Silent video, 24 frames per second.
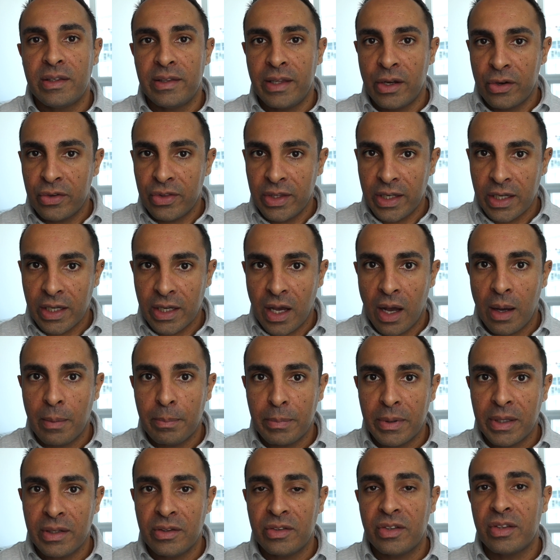They're the
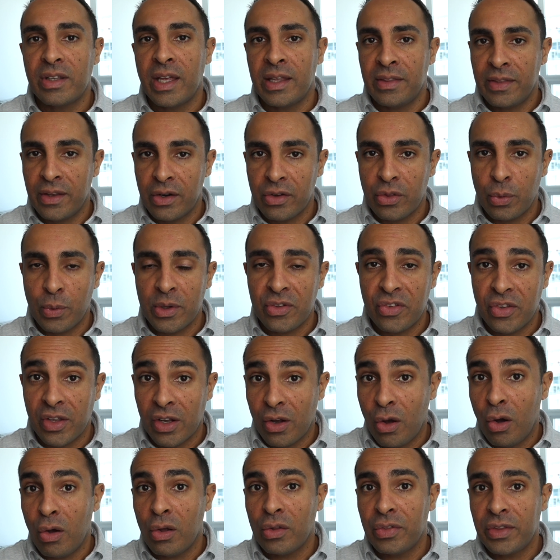incumbent and they're the ones that
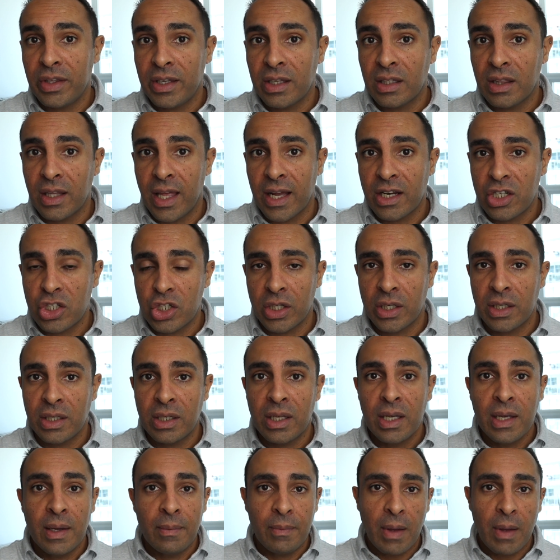called the election.